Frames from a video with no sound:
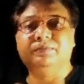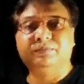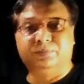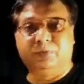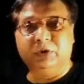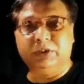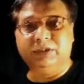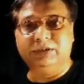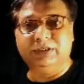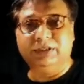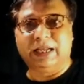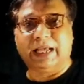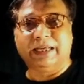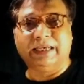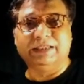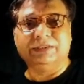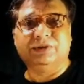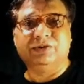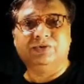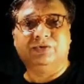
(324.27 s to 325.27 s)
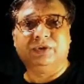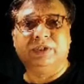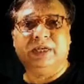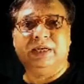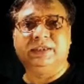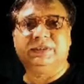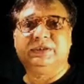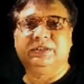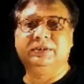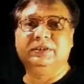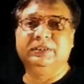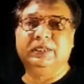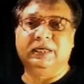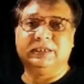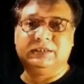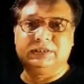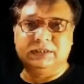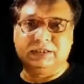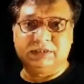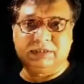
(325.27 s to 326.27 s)
putting the ligation reaction
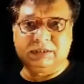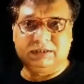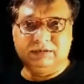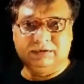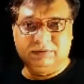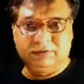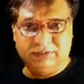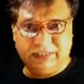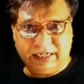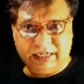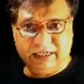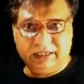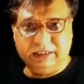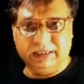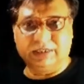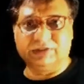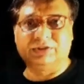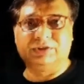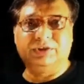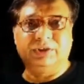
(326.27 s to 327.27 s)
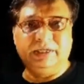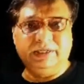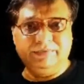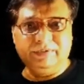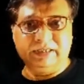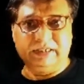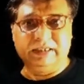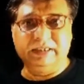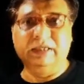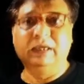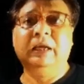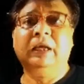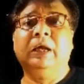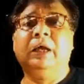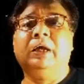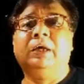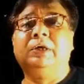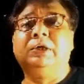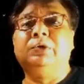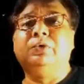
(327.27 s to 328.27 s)
yester evening,
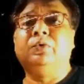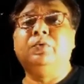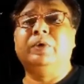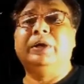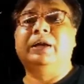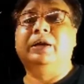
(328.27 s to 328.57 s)
you